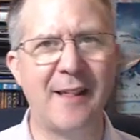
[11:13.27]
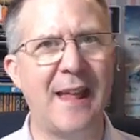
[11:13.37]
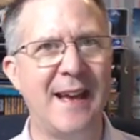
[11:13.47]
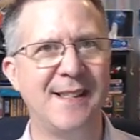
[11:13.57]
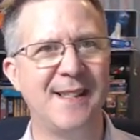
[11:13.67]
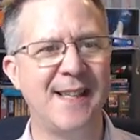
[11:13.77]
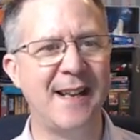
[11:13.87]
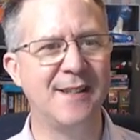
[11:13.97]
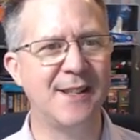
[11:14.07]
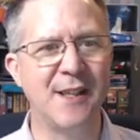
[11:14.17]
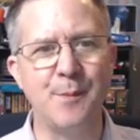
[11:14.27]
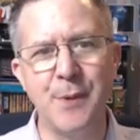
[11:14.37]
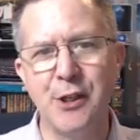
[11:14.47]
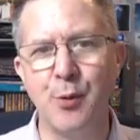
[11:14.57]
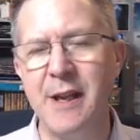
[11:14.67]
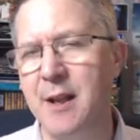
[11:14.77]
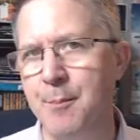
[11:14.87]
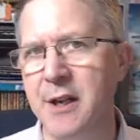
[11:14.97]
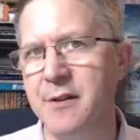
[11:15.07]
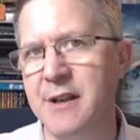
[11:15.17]
their senses between the
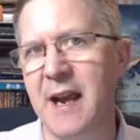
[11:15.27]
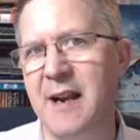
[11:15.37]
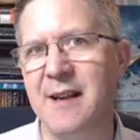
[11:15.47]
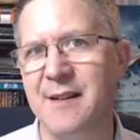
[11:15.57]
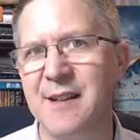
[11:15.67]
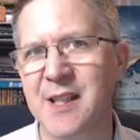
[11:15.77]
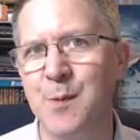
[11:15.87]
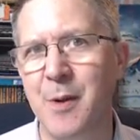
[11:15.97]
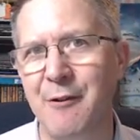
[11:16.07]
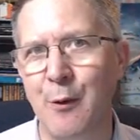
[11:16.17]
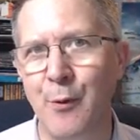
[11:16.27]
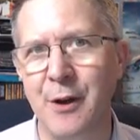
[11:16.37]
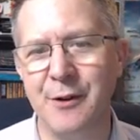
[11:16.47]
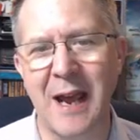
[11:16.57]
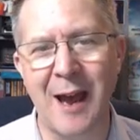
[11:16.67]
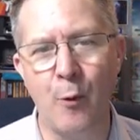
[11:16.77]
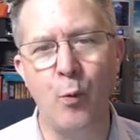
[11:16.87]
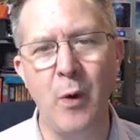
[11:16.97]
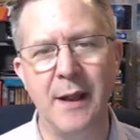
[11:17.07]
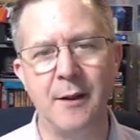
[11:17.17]
mundane and the spirit world at
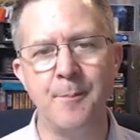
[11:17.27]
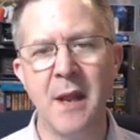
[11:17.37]
will.